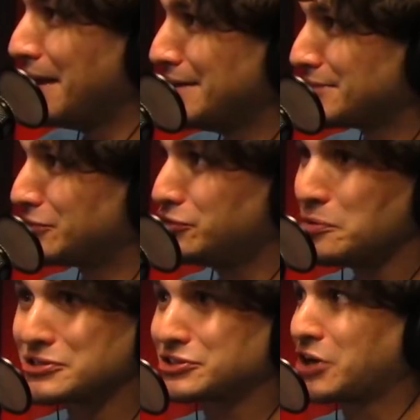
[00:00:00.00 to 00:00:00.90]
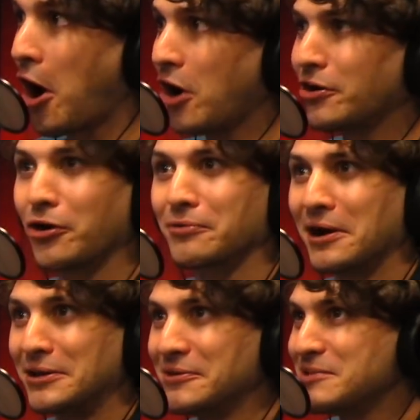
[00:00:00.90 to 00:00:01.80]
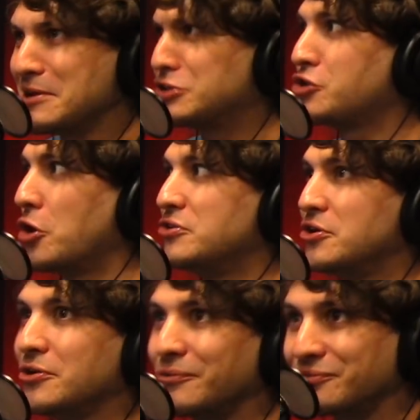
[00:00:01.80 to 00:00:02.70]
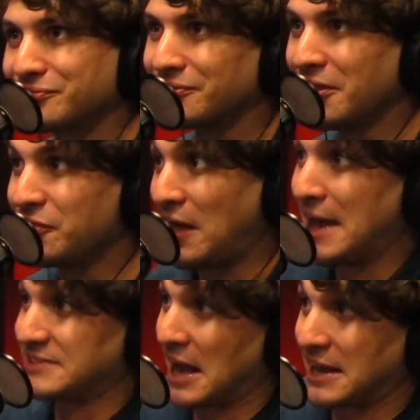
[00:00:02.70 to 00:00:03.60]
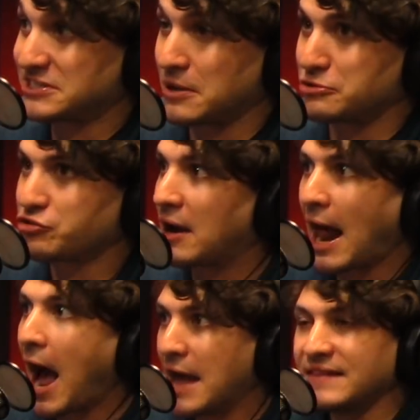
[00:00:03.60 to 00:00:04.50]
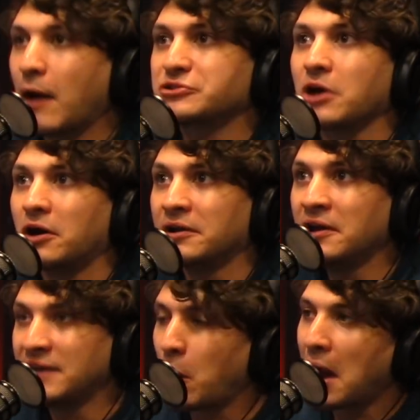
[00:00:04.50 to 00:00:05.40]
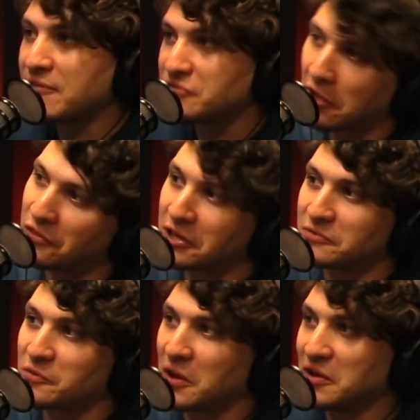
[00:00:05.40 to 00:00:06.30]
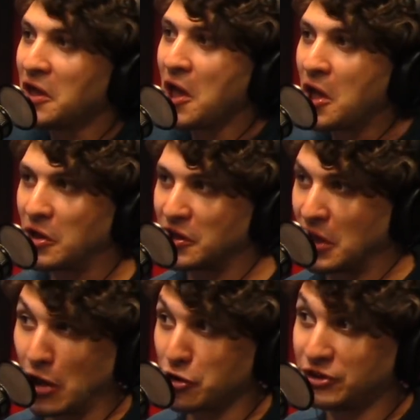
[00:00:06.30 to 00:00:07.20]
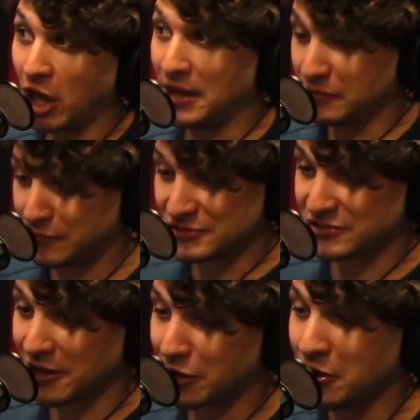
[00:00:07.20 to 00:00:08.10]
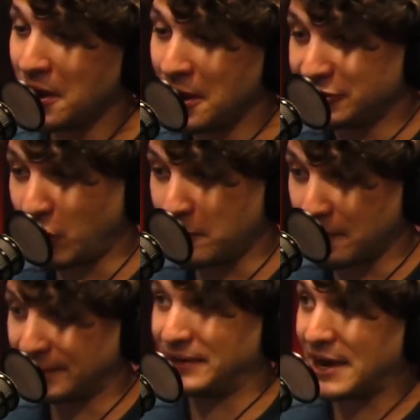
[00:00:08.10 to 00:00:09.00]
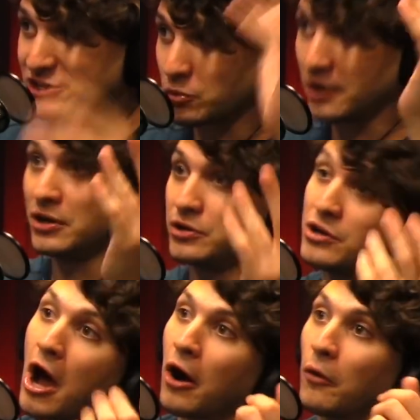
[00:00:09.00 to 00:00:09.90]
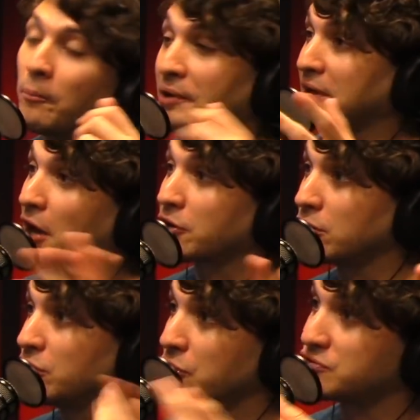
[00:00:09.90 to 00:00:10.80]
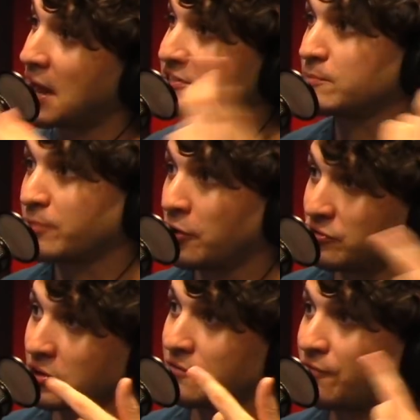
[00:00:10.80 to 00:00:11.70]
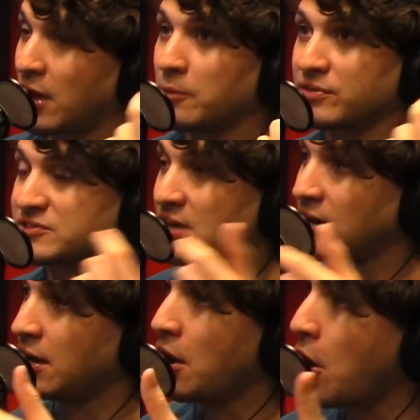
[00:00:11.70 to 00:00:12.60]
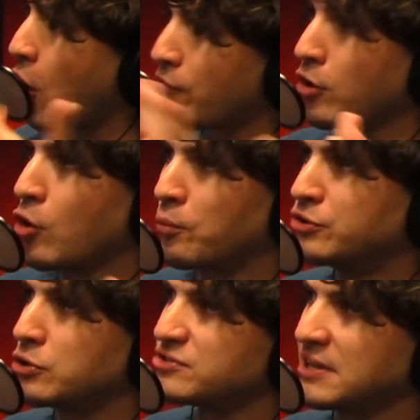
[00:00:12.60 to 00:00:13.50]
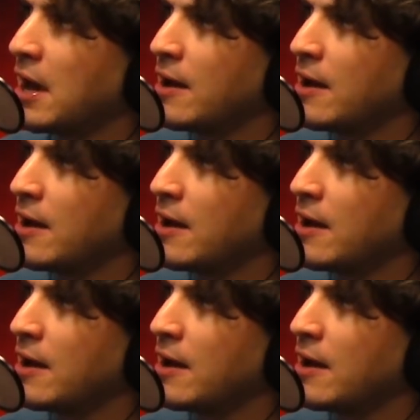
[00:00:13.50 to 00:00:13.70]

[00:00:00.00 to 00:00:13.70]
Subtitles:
It's like, dude, it's gone already. What do you mean good news? Yeah. Thanks. I guess that was great. Now it's gone. Now I have nothing. Does this letter tell me about my next one? No. But I got good news. Nancy Pelosi's going to fight with the Senate over reducing